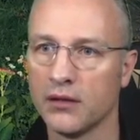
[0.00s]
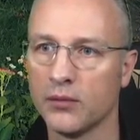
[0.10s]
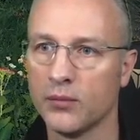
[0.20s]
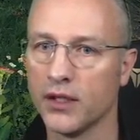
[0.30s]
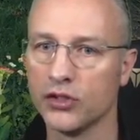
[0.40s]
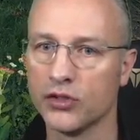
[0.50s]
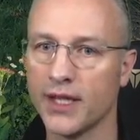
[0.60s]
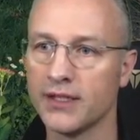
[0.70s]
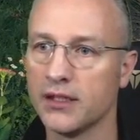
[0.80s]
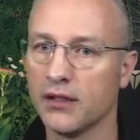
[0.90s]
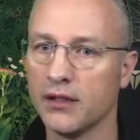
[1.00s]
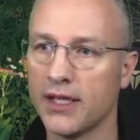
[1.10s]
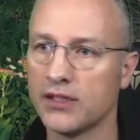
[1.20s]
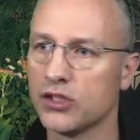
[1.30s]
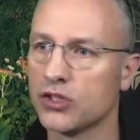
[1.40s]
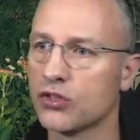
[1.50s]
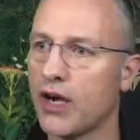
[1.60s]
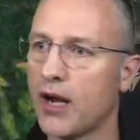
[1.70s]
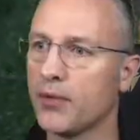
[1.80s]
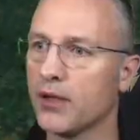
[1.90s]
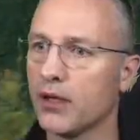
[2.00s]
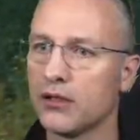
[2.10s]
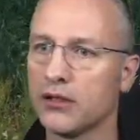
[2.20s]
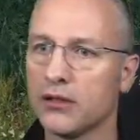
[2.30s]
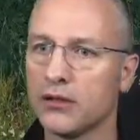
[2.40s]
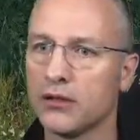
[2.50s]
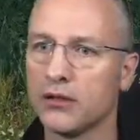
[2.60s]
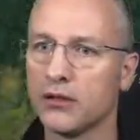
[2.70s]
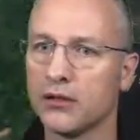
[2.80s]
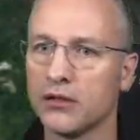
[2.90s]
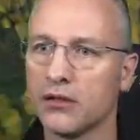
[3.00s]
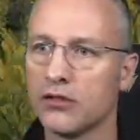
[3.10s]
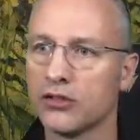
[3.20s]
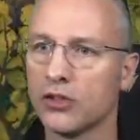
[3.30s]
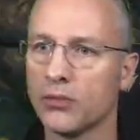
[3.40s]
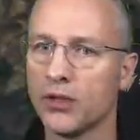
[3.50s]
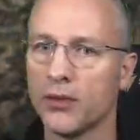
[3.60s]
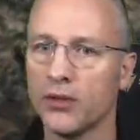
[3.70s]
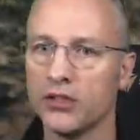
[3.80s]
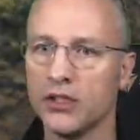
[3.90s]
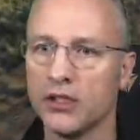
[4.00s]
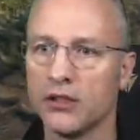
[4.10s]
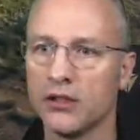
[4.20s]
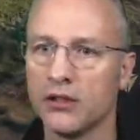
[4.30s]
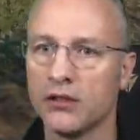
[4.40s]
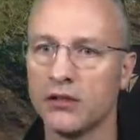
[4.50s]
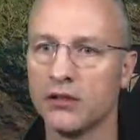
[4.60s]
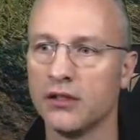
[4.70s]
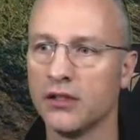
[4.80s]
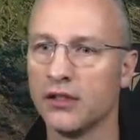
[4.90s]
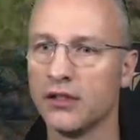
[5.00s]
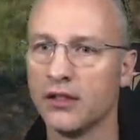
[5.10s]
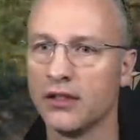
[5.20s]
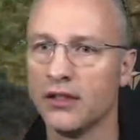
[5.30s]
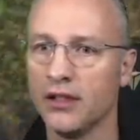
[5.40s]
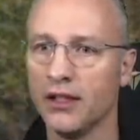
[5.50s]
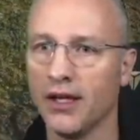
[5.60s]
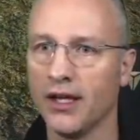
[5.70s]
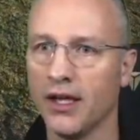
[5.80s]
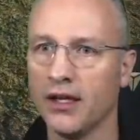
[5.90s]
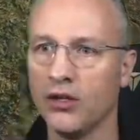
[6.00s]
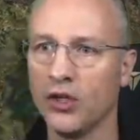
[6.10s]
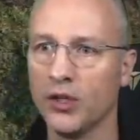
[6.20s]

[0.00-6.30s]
Brilliant. So that's the scrapyard. Somewhere abouts here. Yeah, not the